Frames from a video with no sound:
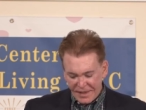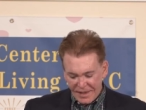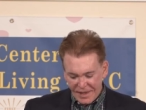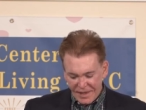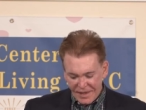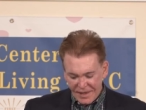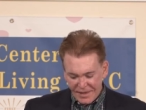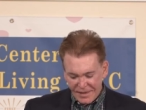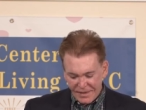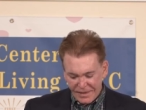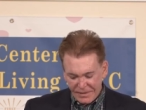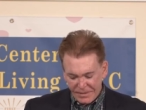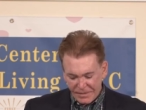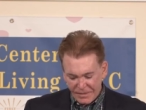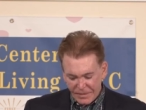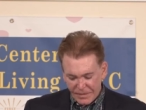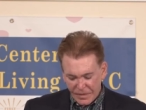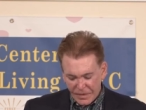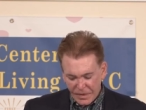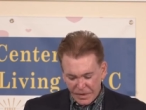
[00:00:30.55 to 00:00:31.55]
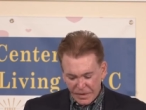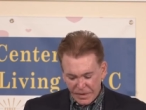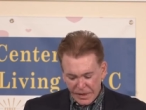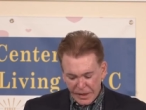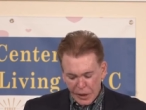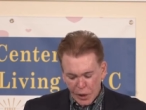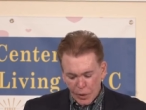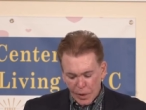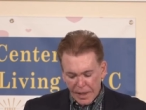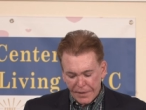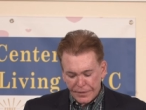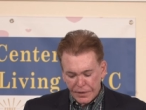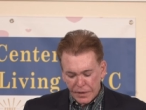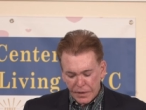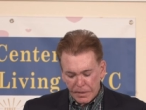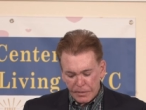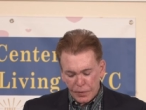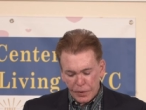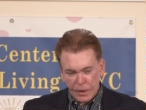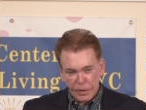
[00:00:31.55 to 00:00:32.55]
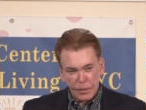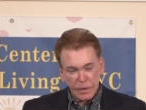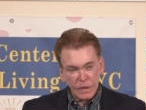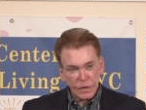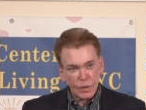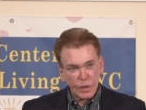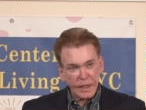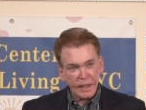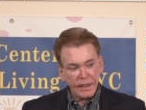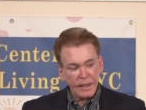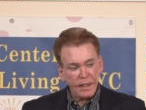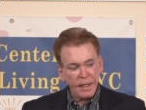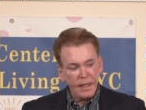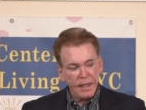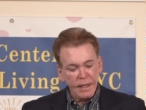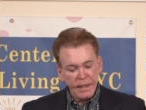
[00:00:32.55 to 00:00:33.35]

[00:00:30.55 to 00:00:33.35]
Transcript: uh, the year after the book was written,